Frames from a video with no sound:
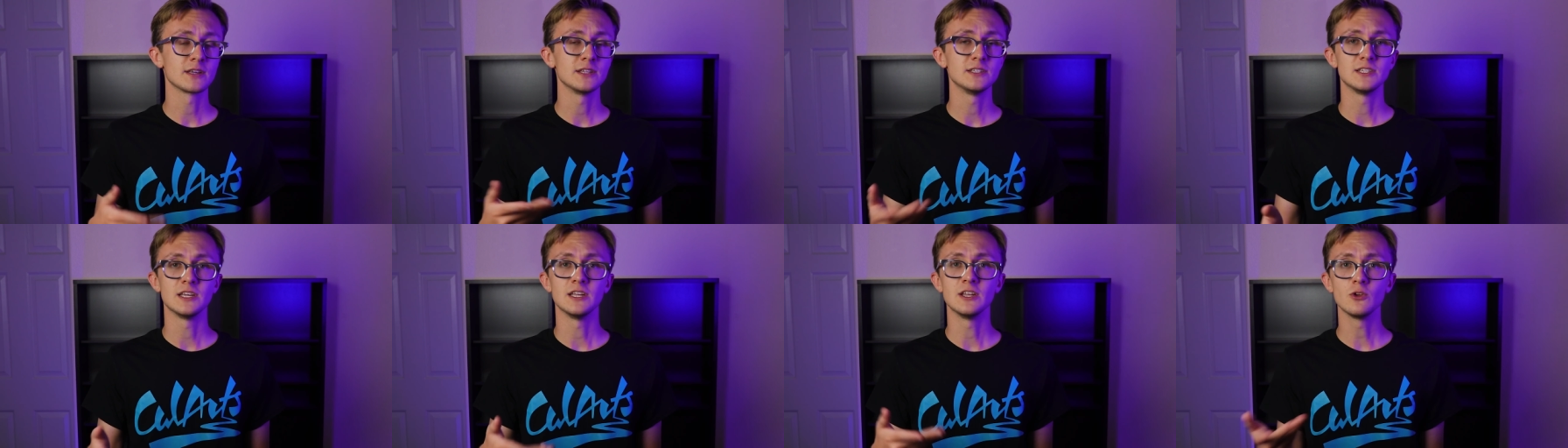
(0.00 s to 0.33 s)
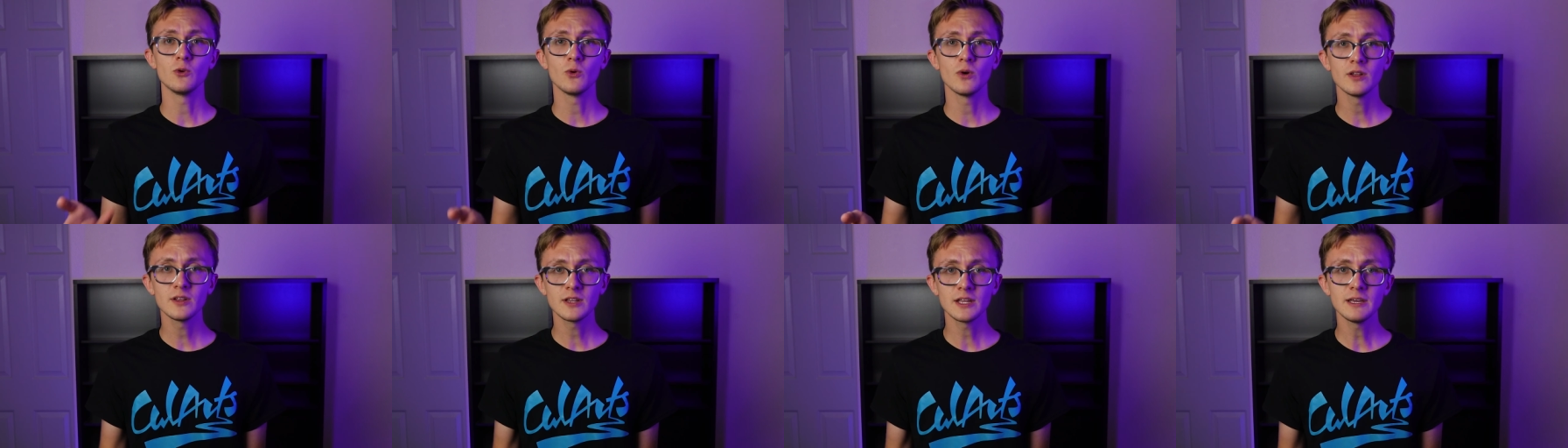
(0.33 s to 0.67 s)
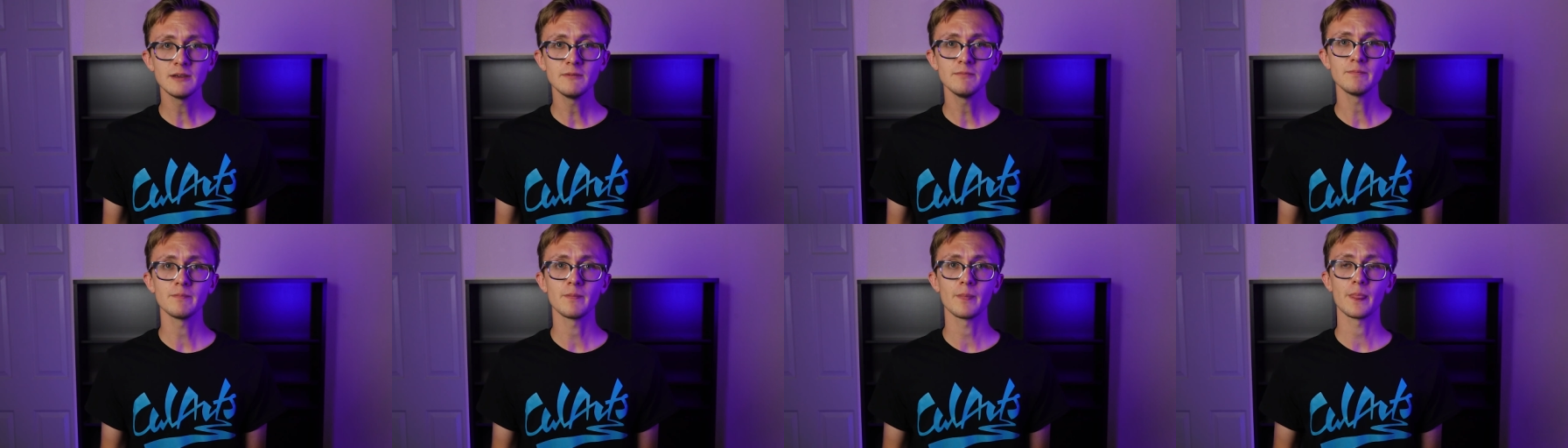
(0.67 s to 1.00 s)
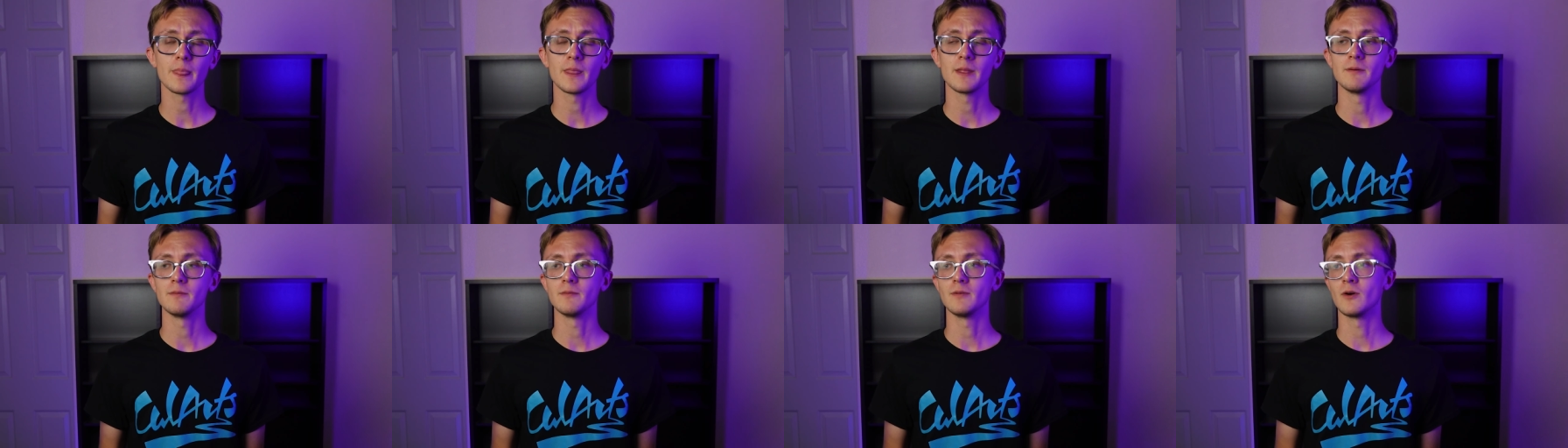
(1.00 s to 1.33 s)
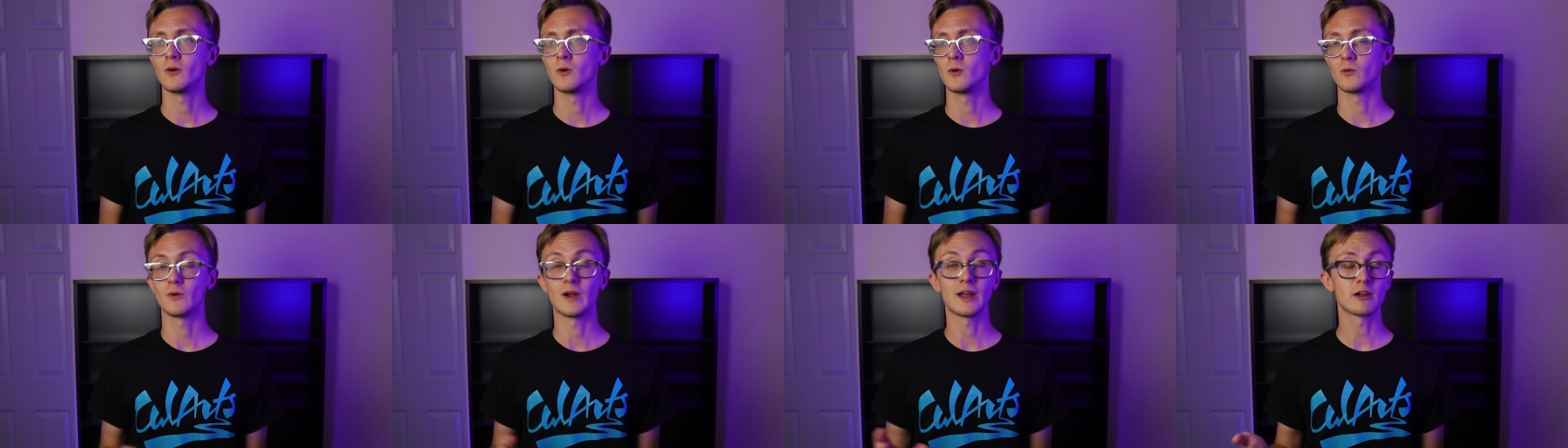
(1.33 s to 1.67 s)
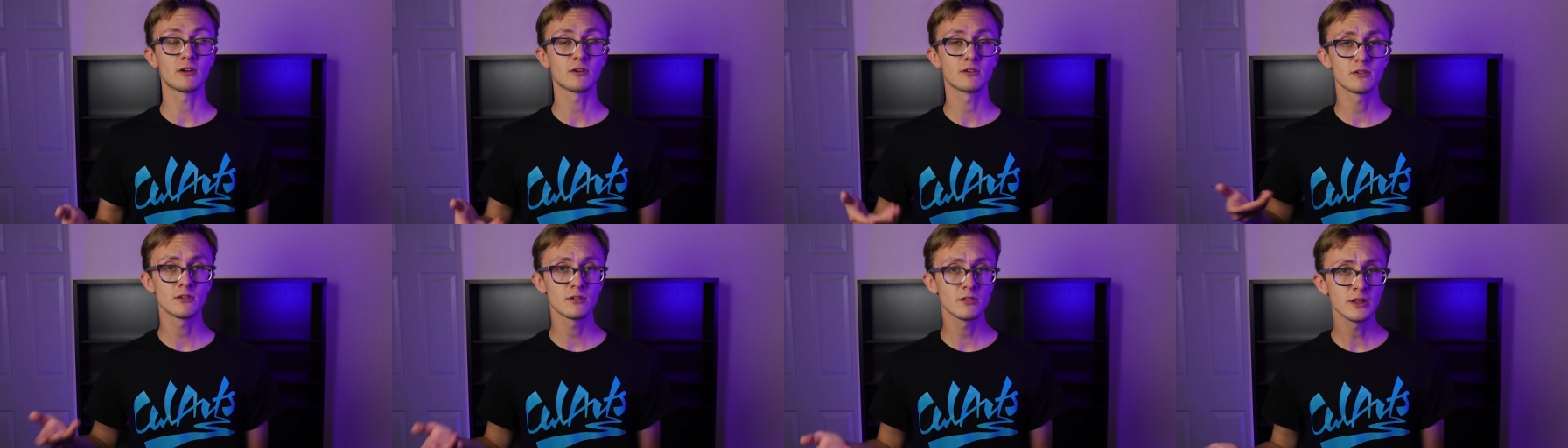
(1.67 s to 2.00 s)
continually or
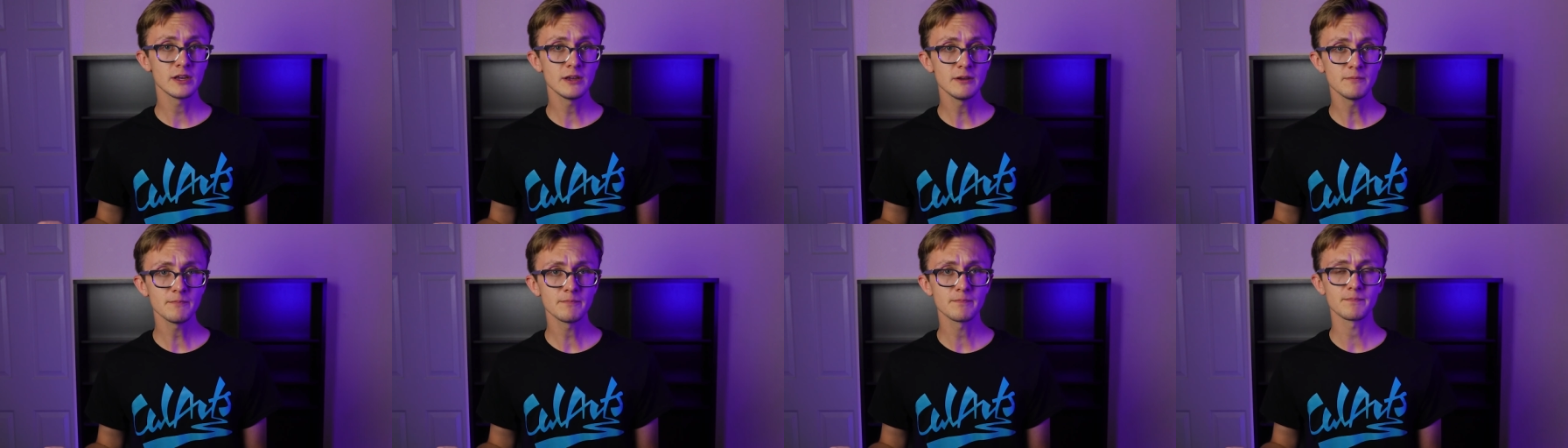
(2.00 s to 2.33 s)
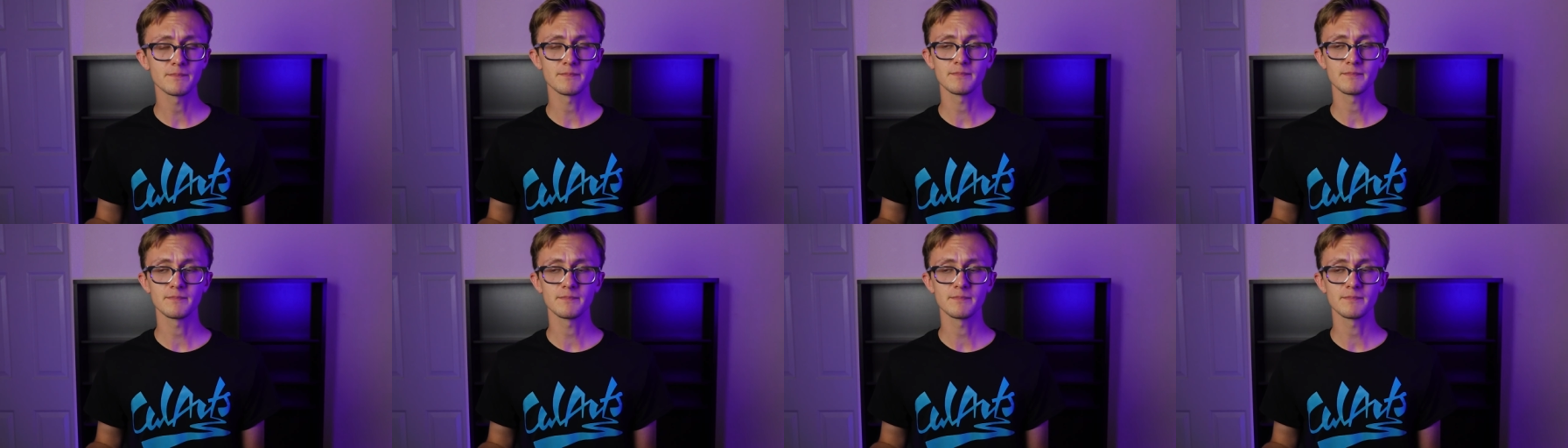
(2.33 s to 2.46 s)
regularly,